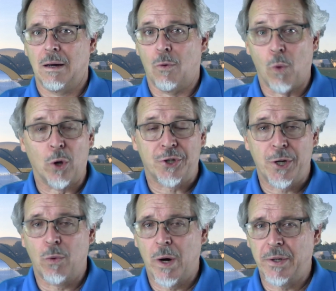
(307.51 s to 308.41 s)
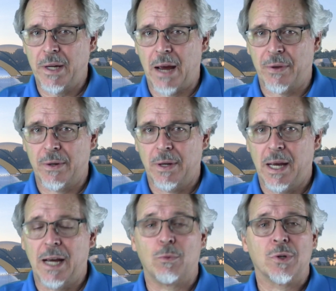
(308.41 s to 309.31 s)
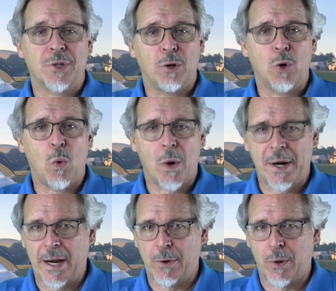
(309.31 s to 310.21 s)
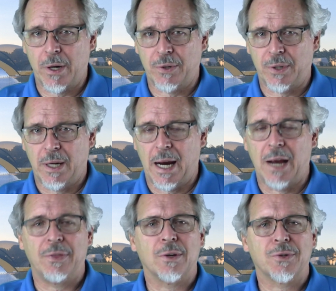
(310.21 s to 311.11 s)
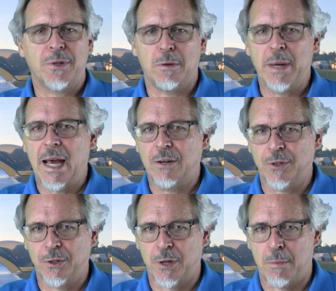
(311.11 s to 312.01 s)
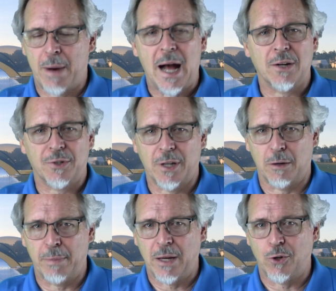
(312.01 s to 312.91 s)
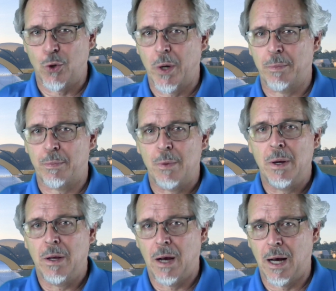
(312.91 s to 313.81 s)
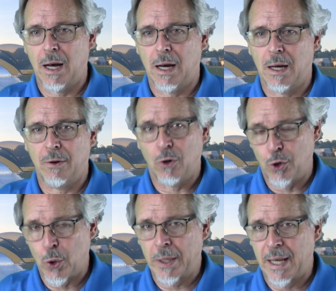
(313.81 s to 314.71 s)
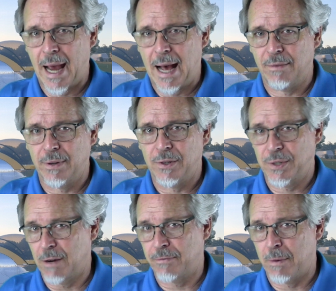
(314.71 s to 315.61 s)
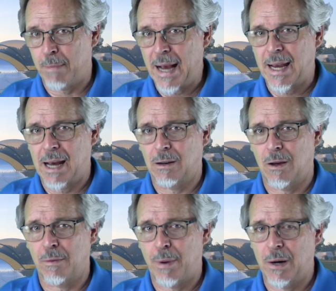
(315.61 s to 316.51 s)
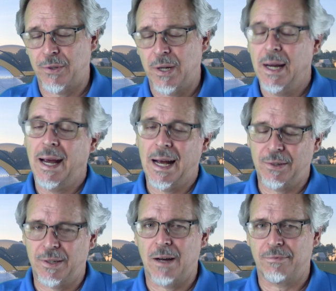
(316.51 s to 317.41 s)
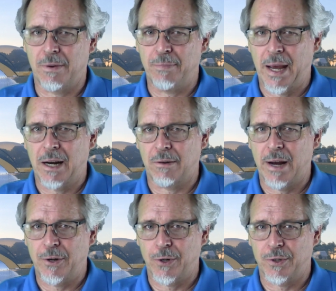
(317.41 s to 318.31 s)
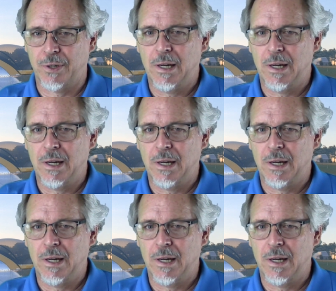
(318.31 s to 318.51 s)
We'll still work together, and we'll still coordinate orders, and there'll still be engines in a box that'll be jointly have stuff from my catalog of parts and stuff from Dan and Rachel's.